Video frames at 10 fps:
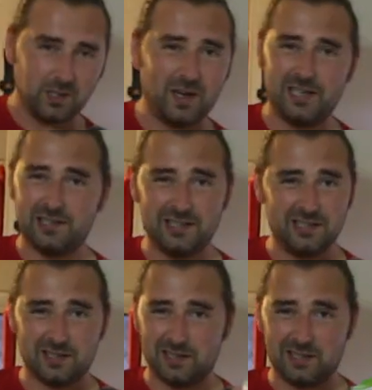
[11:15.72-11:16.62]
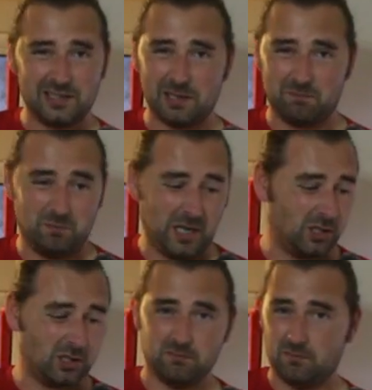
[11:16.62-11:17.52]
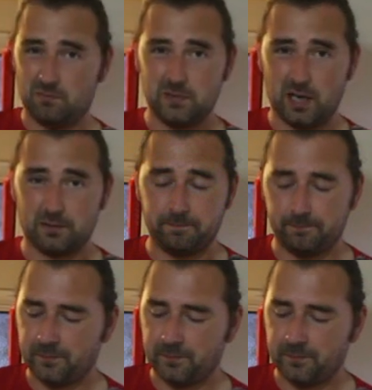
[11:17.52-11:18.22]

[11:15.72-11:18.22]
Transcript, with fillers: Quite literally just a pinch, done.